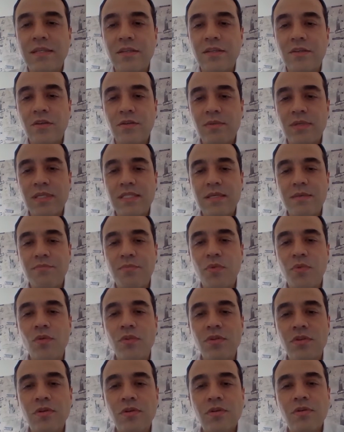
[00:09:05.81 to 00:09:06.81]
That will be
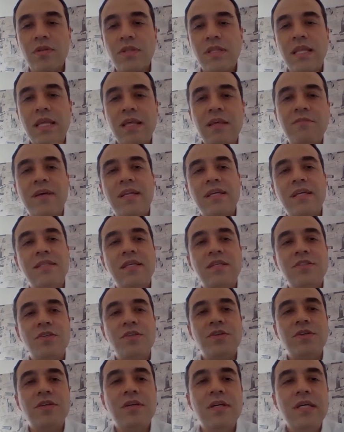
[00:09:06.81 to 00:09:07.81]
very important
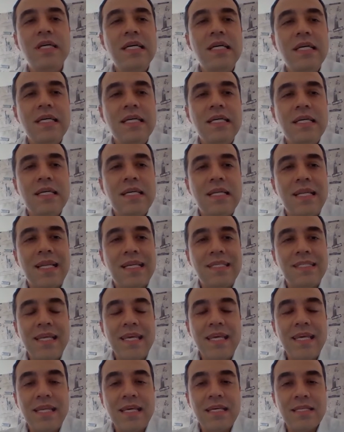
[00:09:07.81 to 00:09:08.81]
when we talk
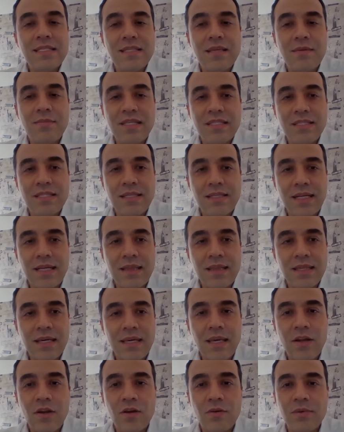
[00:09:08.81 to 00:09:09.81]
about energy
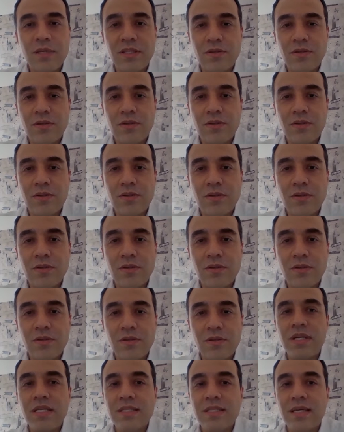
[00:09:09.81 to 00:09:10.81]
transition.
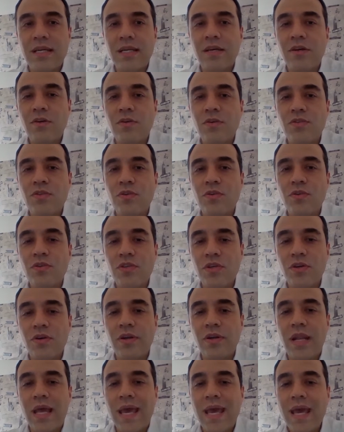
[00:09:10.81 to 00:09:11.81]
It's to be
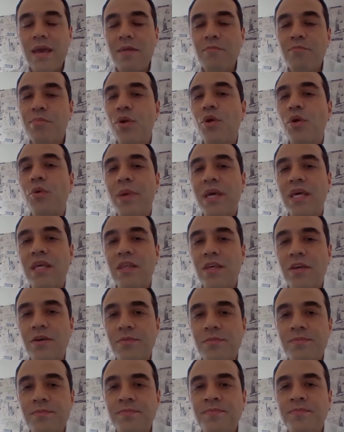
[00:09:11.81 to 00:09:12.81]
talking
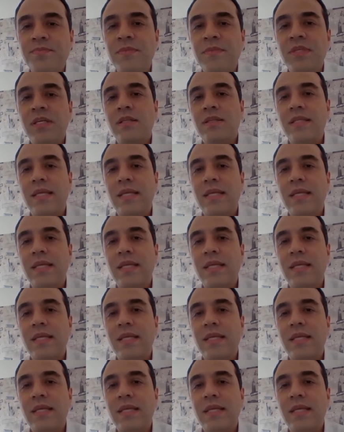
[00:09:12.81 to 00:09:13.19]
beyond